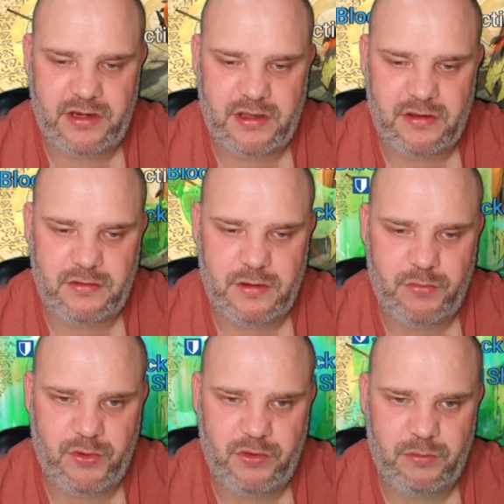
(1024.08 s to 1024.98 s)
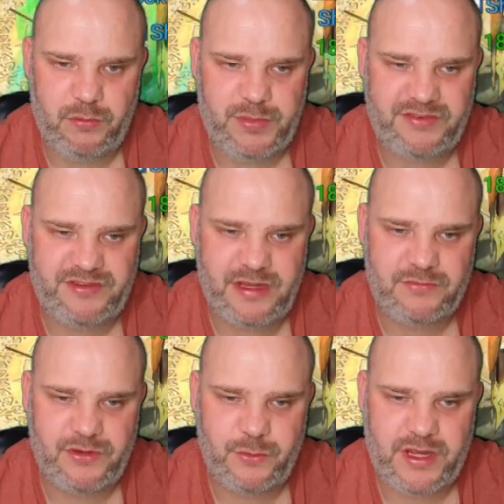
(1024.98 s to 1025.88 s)
to go and put the block buffs up
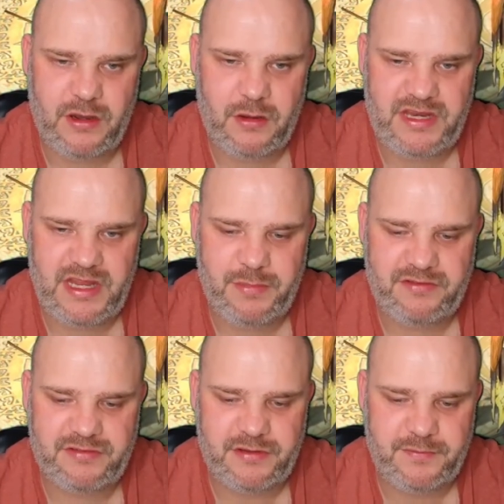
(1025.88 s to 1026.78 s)
so we can't be debuffed.